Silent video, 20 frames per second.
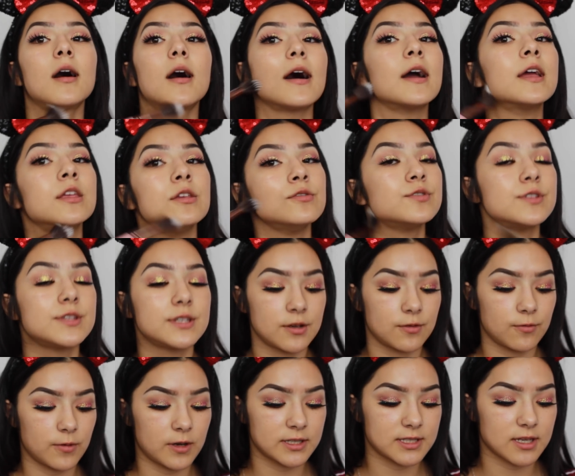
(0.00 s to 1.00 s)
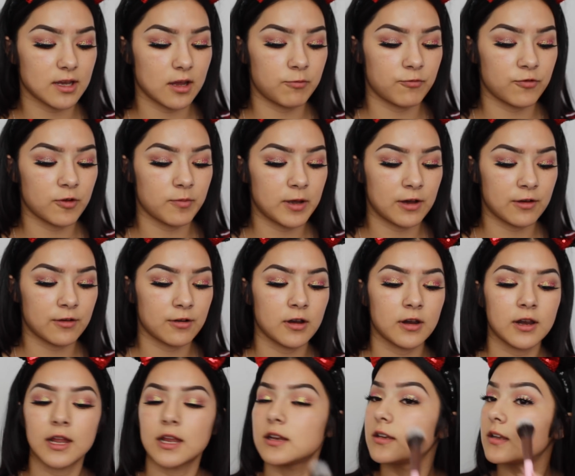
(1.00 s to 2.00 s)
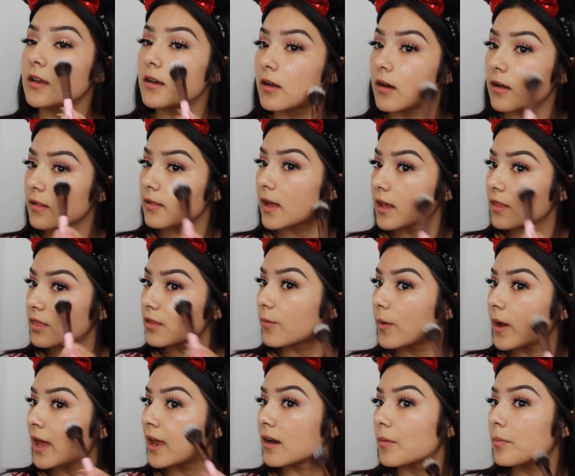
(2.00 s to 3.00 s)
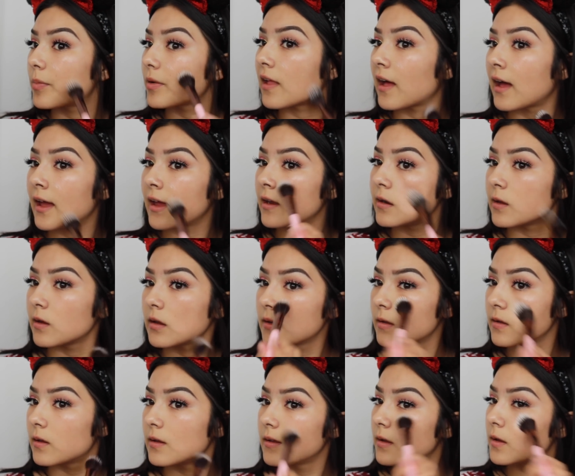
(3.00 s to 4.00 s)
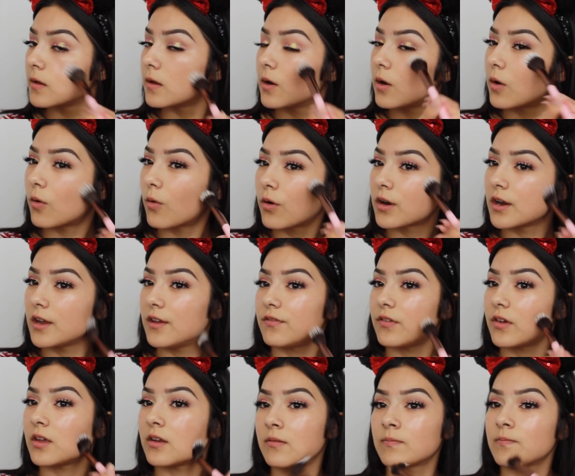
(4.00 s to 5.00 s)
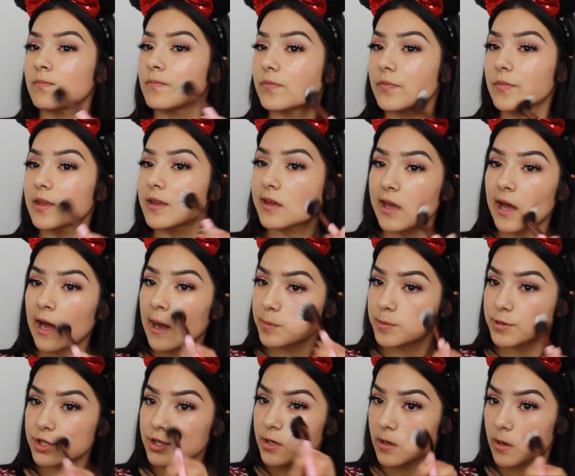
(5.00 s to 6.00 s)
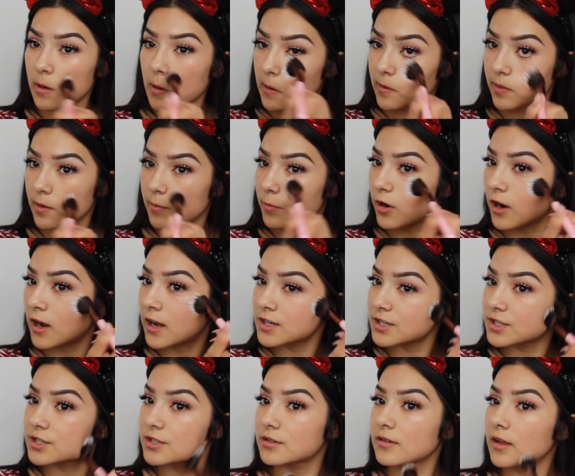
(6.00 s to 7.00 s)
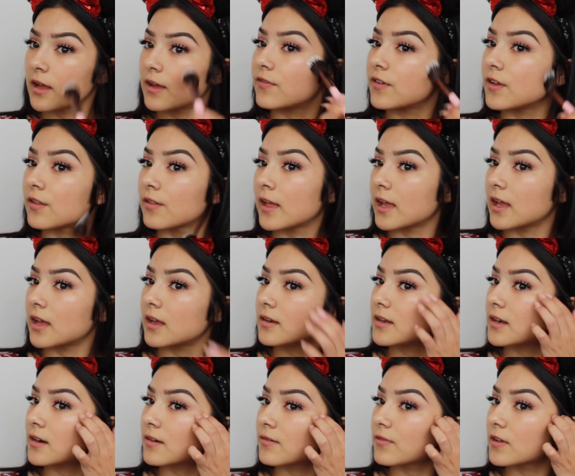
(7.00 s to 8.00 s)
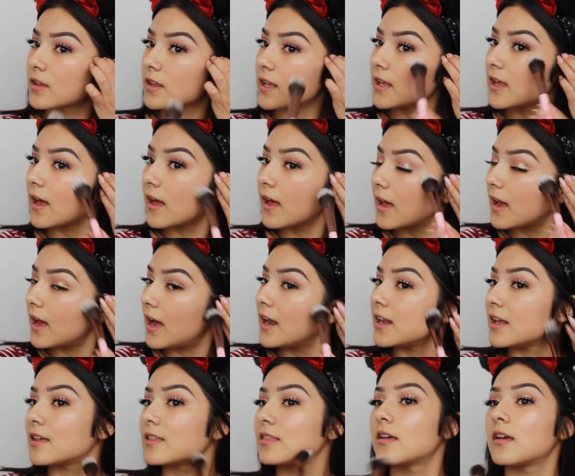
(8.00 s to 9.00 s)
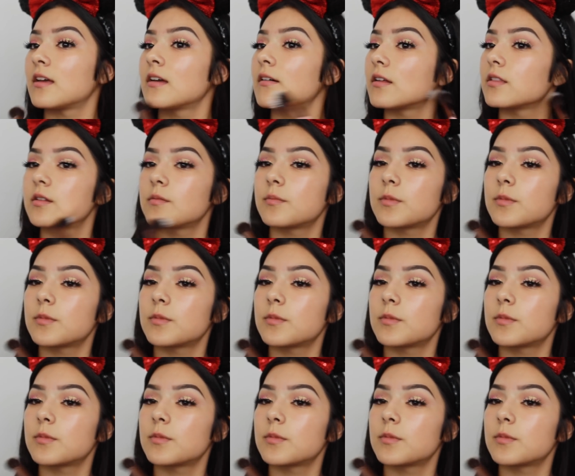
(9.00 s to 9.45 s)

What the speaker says: I used it one time for powder and I did not like the way it applied or even captured on the brush. I feel like it didn't really get anything on the